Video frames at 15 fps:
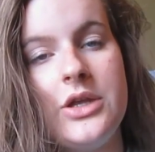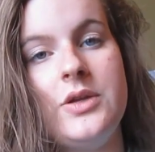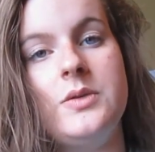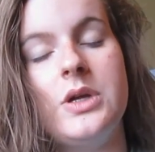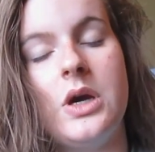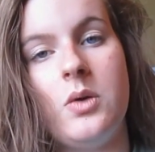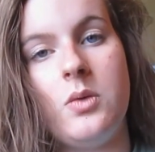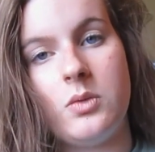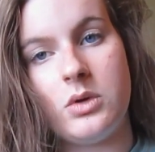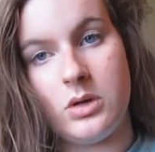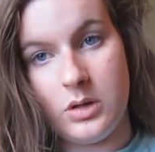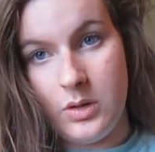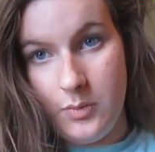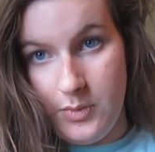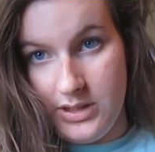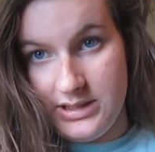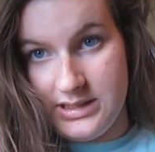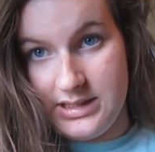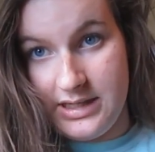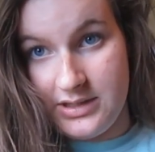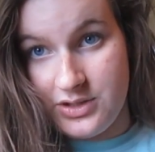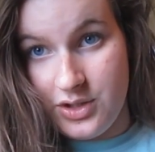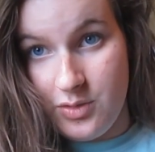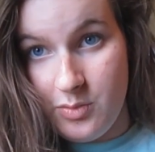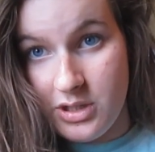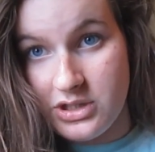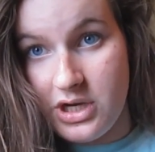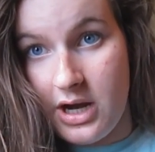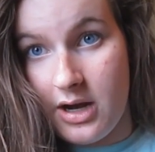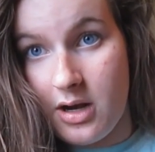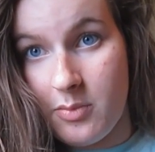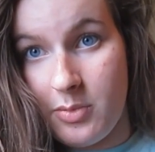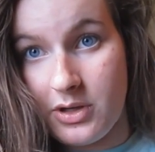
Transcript: You don't want to take too much hair,